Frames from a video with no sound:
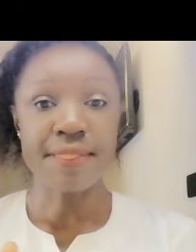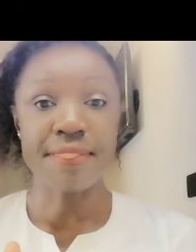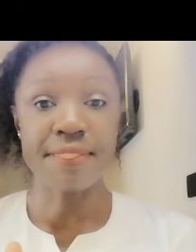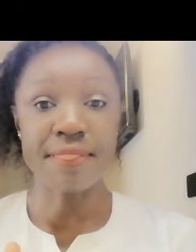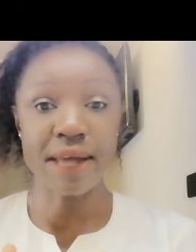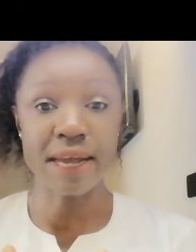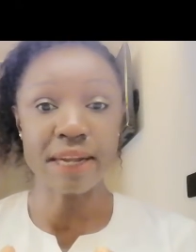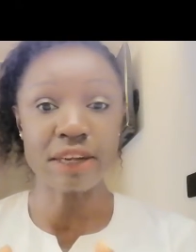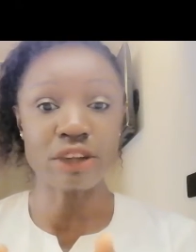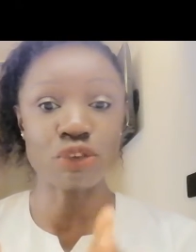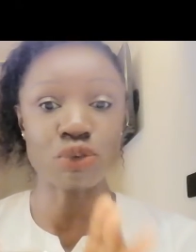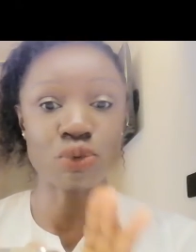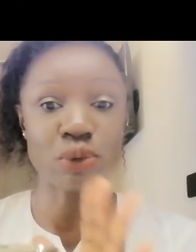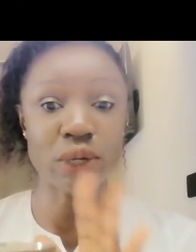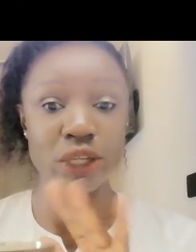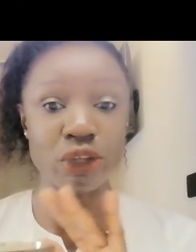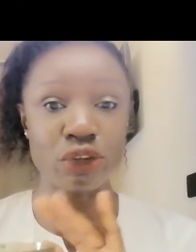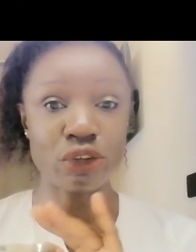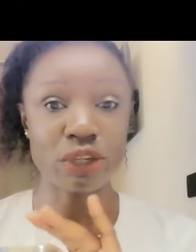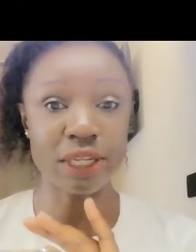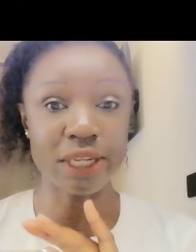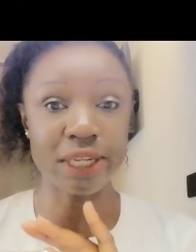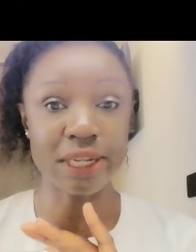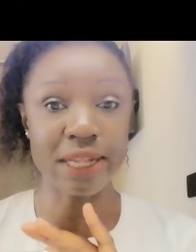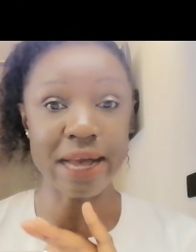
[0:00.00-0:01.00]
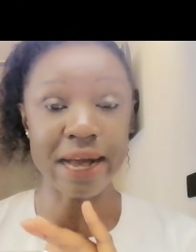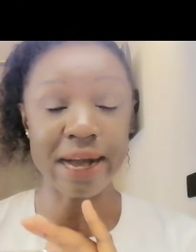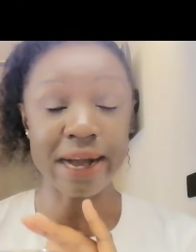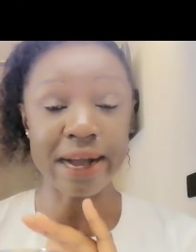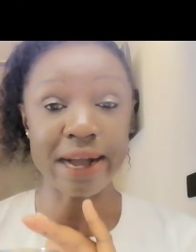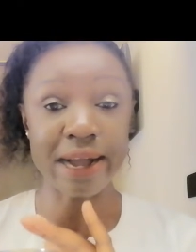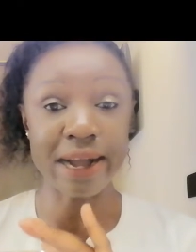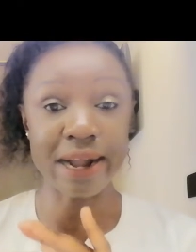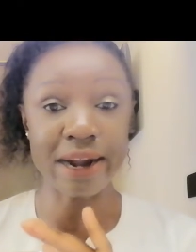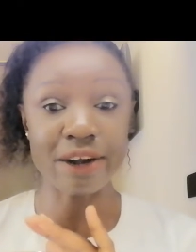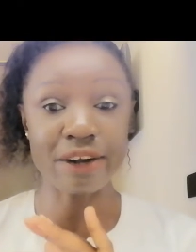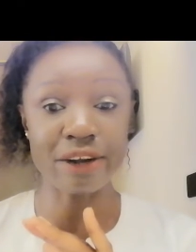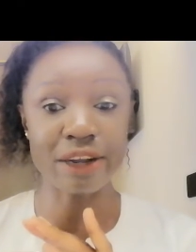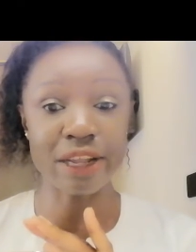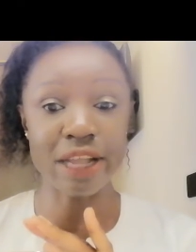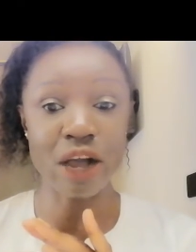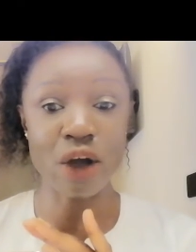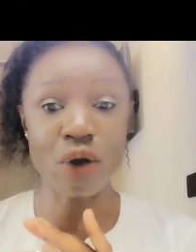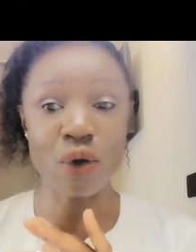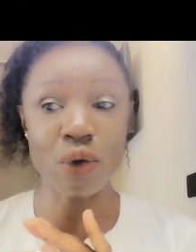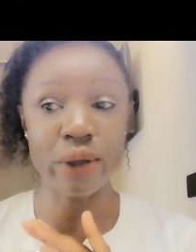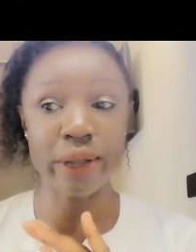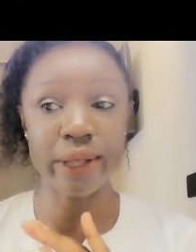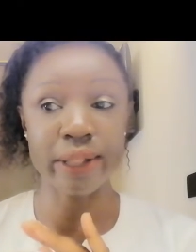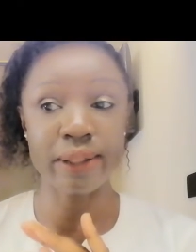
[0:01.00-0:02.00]
That is why you need a carrier
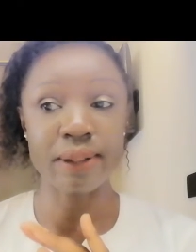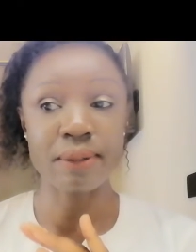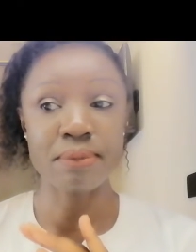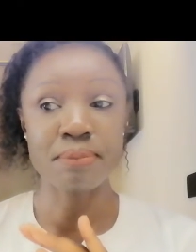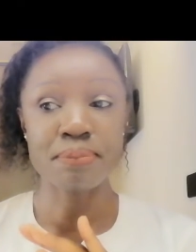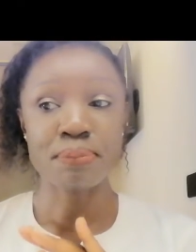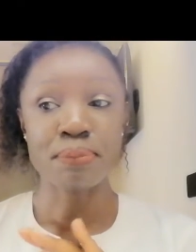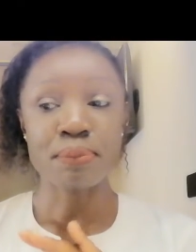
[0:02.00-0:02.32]
oil.